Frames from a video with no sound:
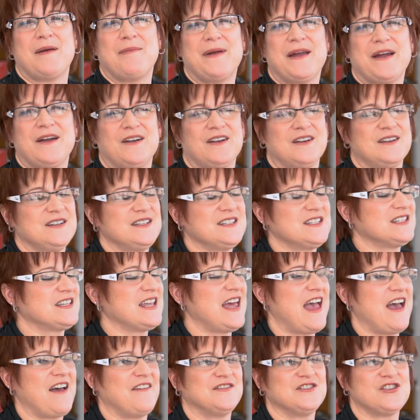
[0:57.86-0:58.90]
parents
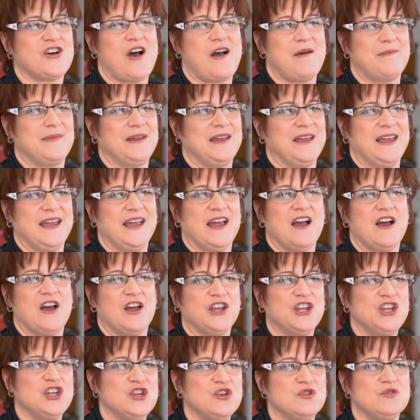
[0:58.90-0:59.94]
have taught me a
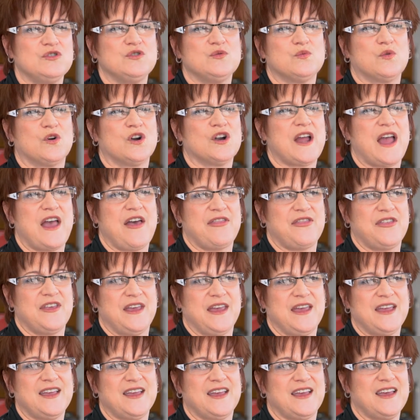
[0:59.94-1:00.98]
huge work
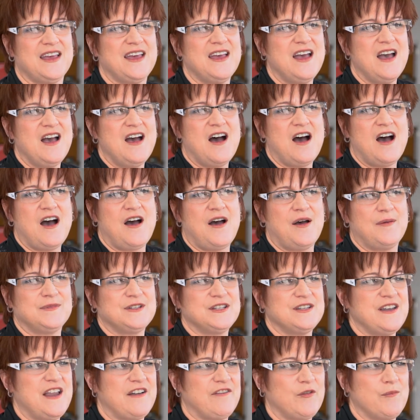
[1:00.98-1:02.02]
ethic,
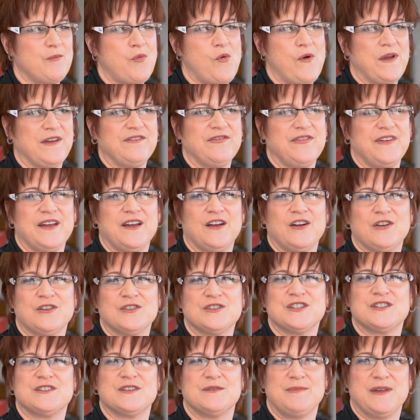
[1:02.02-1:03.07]
to never point
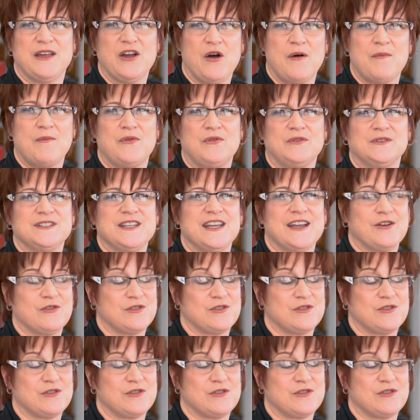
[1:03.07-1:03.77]
fingers, to be humble and take